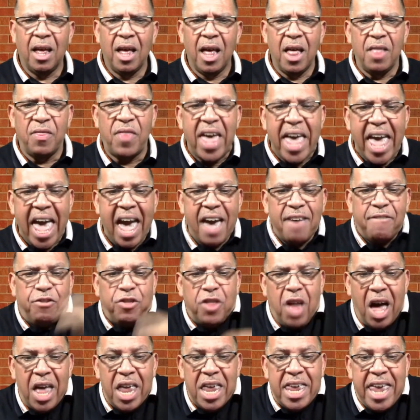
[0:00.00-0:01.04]
They have
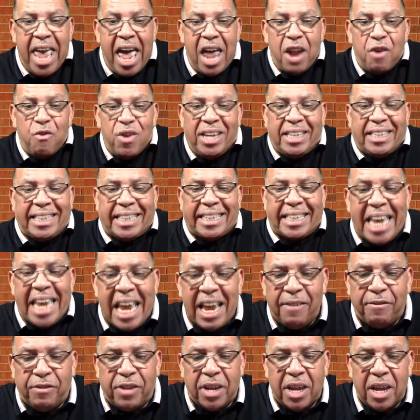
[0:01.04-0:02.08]
not yet
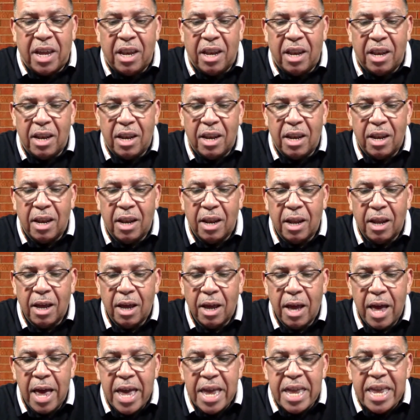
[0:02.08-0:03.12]
received it,
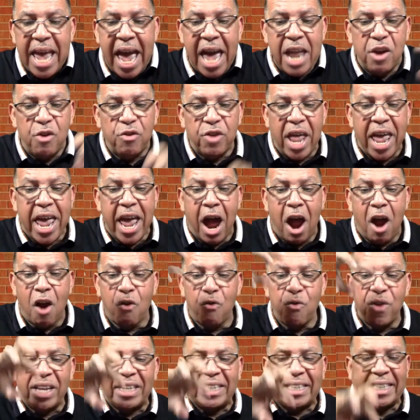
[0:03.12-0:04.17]
yet they are
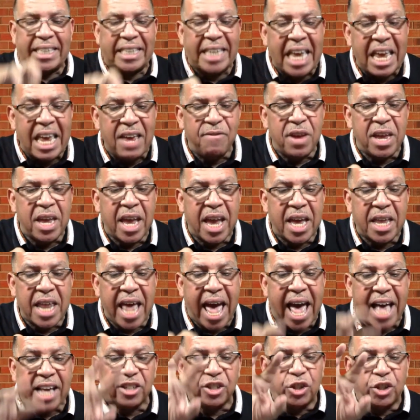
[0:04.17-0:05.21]
receiving it
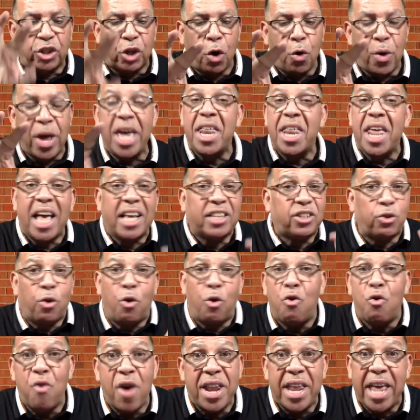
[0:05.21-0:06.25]
as though it has
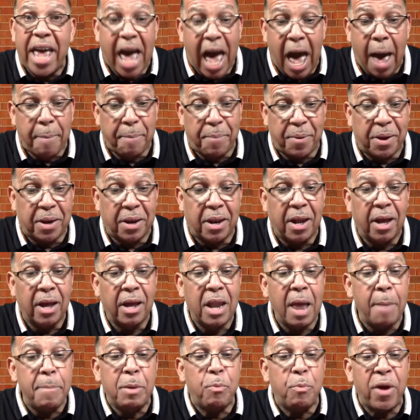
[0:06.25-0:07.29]
already happened.
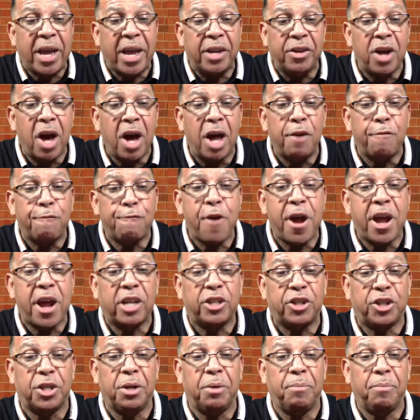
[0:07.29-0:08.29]
Let me break it down a fraction.